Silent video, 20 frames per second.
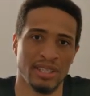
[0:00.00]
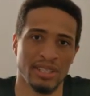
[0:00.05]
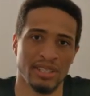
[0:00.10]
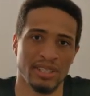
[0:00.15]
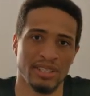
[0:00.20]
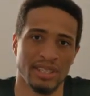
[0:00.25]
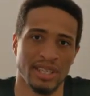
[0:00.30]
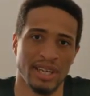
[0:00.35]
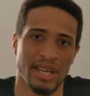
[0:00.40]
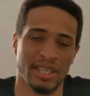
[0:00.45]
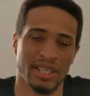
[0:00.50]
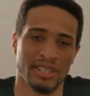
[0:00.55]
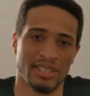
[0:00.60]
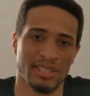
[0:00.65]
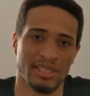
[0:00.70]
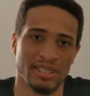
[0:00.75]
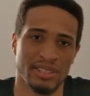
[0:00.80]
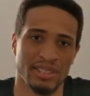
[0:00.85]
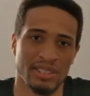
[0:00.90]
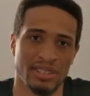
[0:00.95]
is
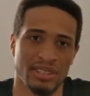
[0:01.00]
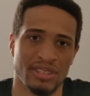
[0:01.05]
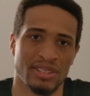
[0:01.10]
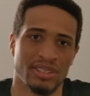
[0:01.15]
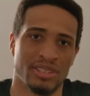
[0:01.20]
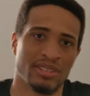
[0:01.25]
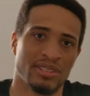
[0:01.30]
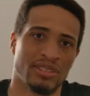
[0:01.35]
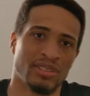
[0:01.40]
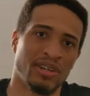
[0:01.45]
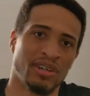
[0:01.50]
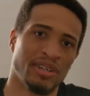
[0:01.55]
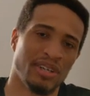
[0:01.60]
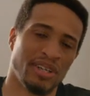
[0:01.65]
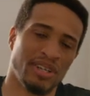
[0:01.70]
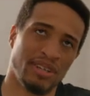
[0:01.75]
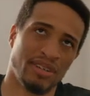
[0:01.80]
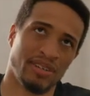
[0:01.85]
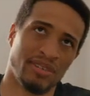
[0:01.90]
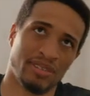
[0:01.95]
actually
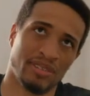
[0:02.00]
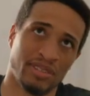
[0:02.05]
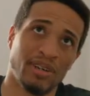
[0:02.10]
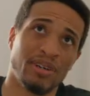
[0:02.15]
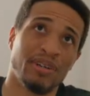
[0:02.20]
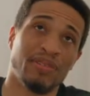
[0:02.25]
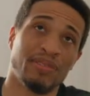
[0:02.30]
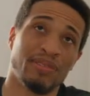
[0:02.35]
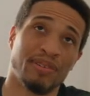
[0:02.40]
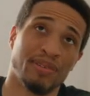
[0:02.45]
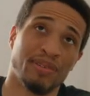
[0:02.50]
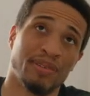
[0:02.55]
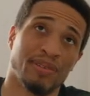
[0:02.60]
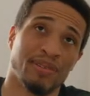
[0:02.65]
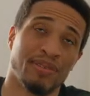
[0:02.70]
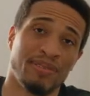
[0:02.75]
started started from the